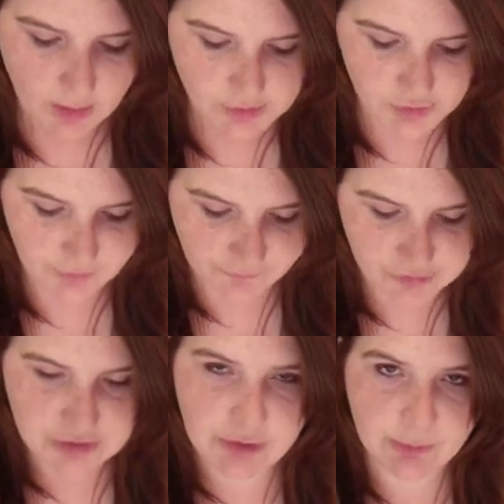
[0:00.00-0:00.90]
So the first
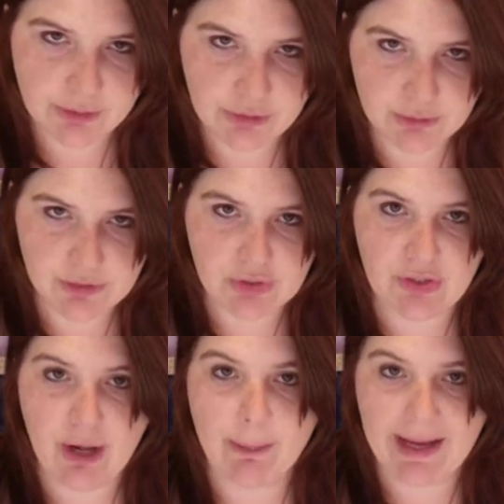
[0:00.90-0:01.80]
thing you want to do is start
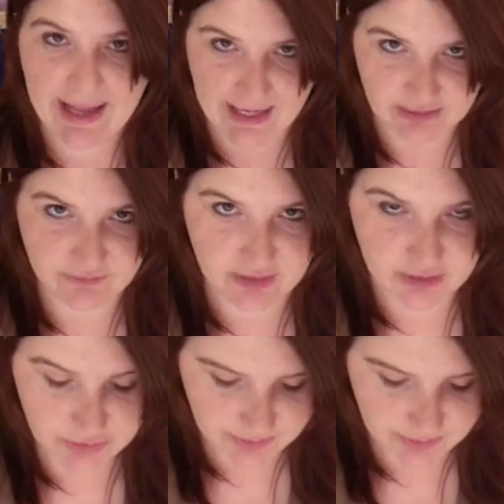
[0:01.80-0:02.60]
out by activating your